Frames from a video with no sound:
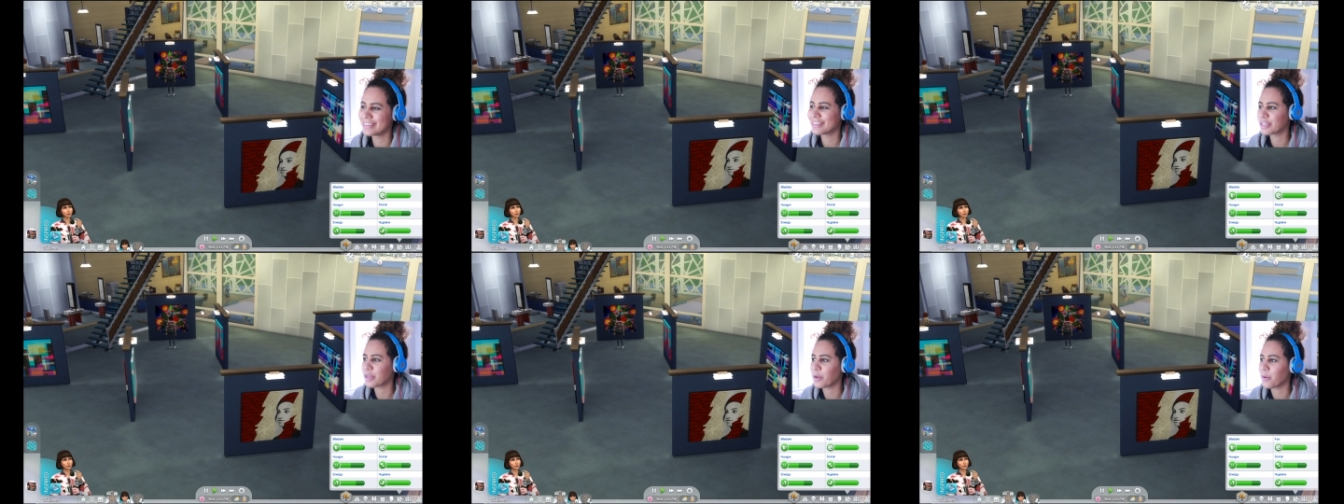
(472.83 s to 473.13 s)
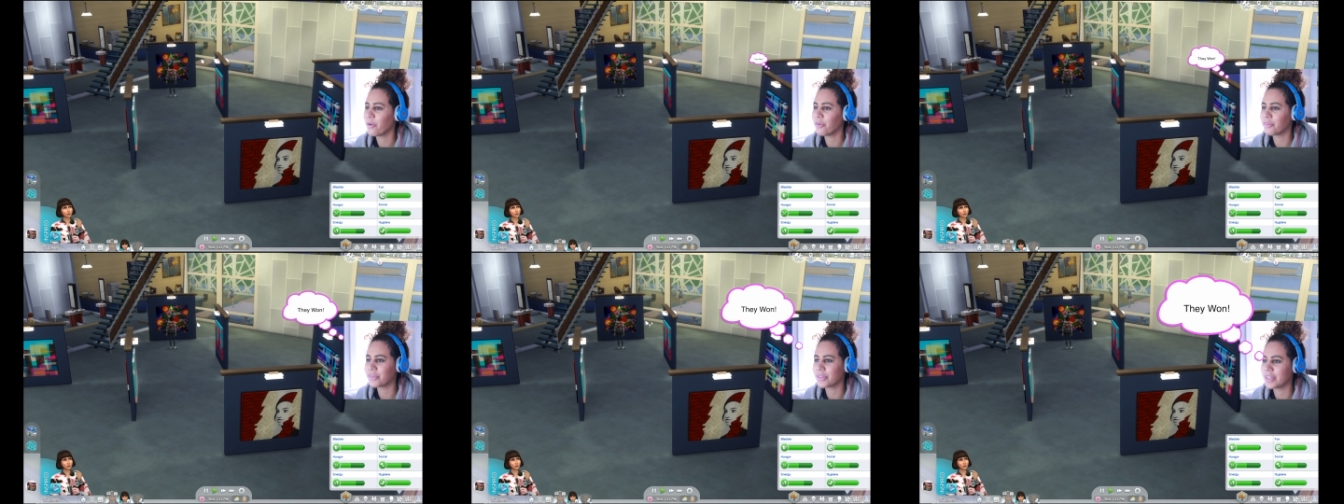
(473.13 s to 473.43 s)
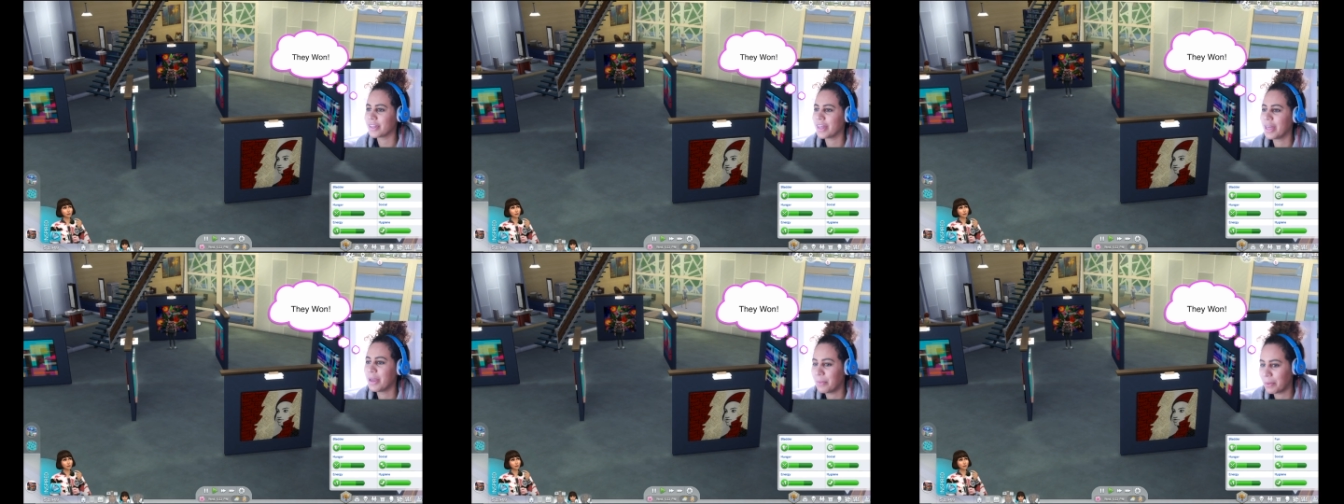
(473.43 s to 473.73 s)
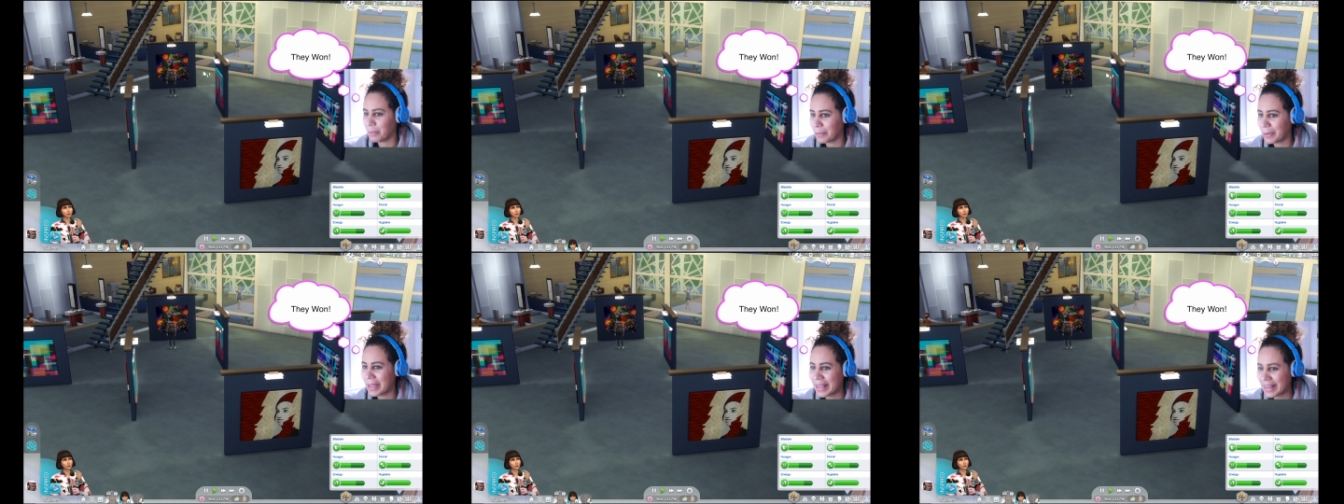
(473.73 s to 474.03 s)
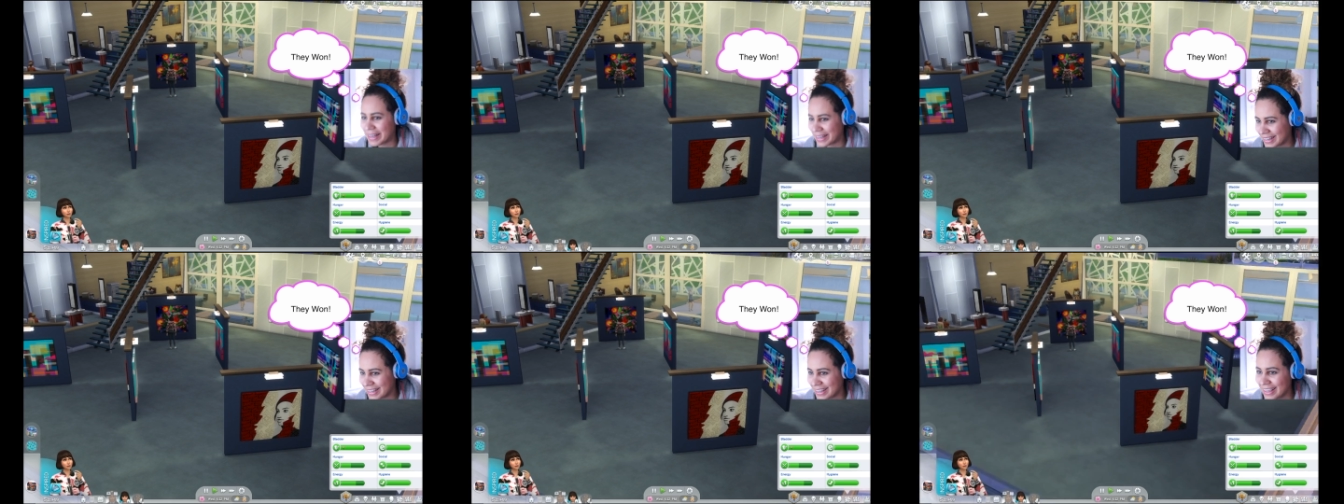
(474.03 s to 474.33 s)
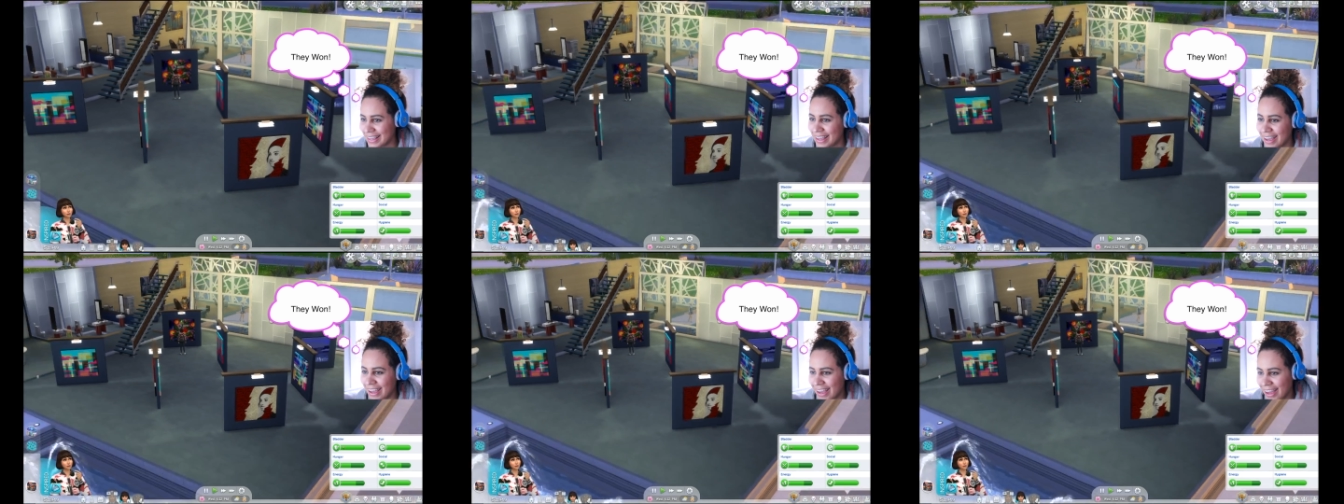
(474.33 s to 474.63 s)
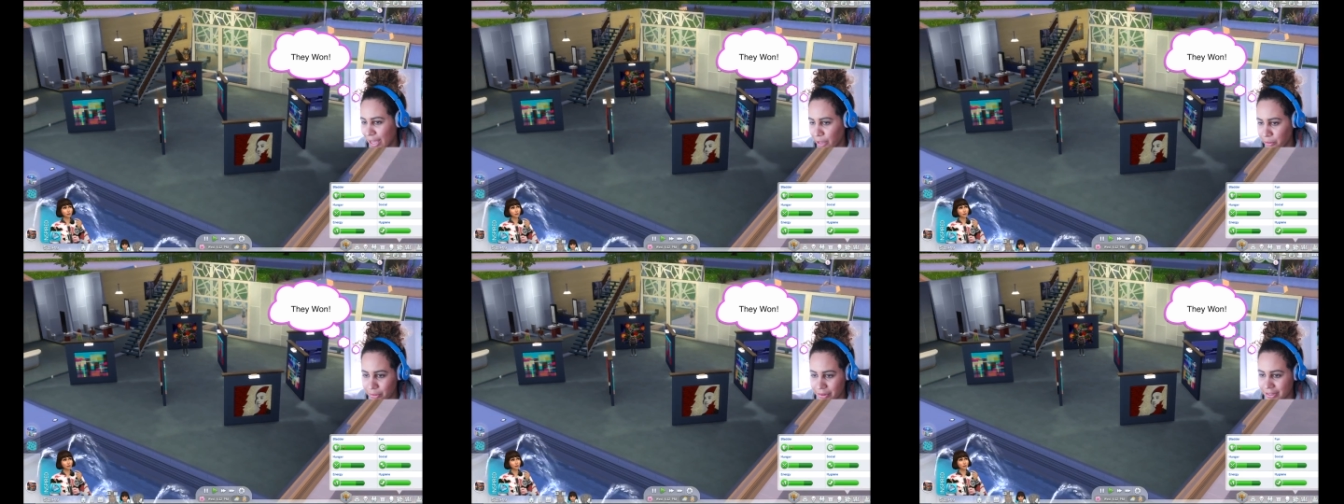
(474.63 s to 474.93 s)
So hopefully they will win.
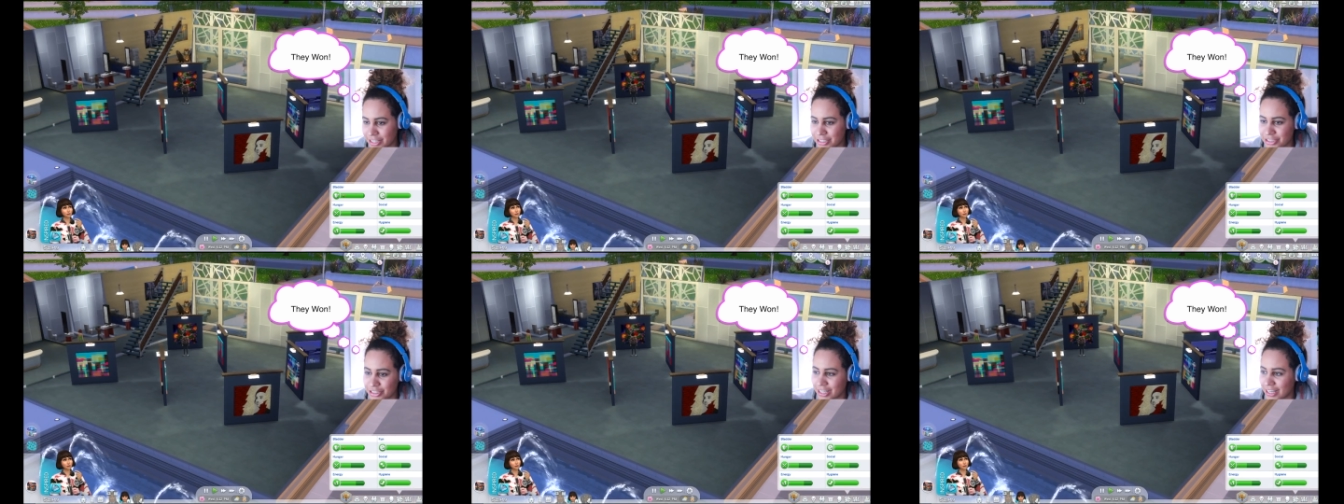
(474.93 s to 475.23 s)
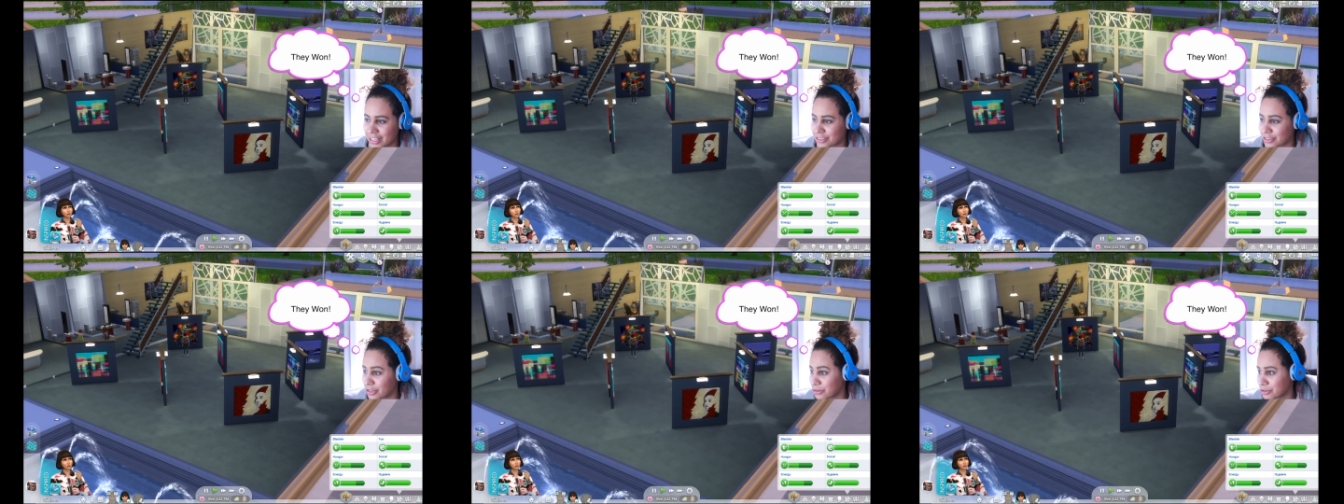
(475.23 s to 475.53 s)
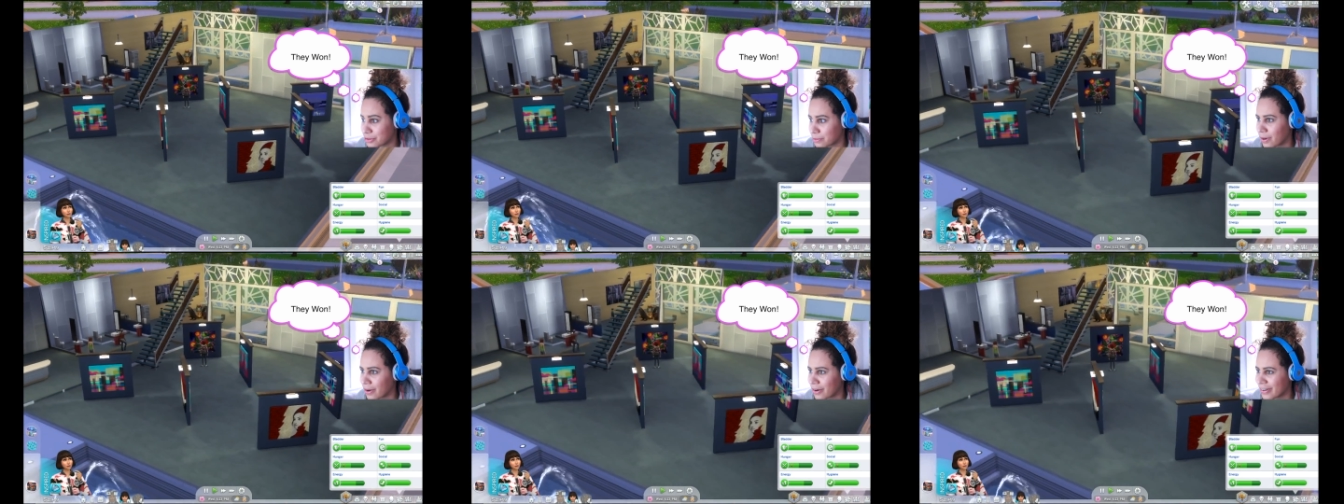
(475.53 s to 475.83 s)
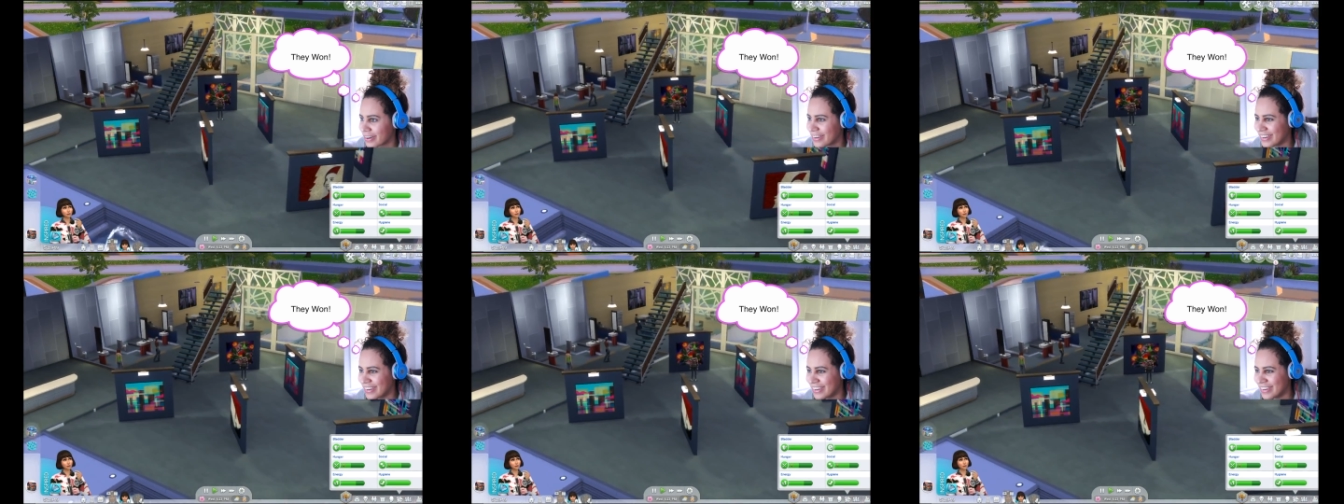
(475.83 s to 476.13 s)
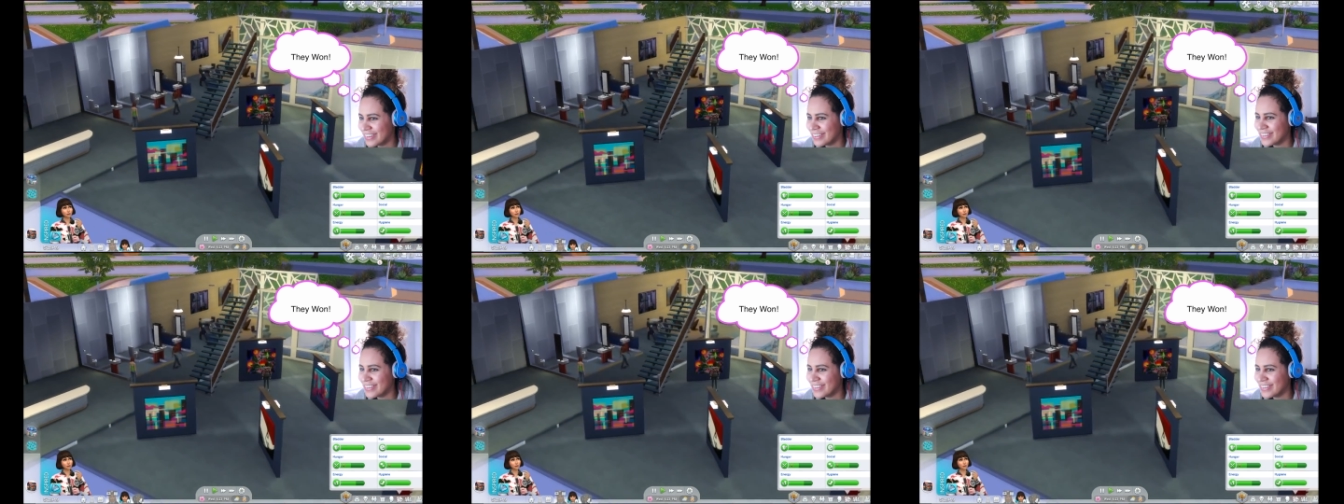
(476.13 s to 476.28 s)
I will let you guys know tomorrow.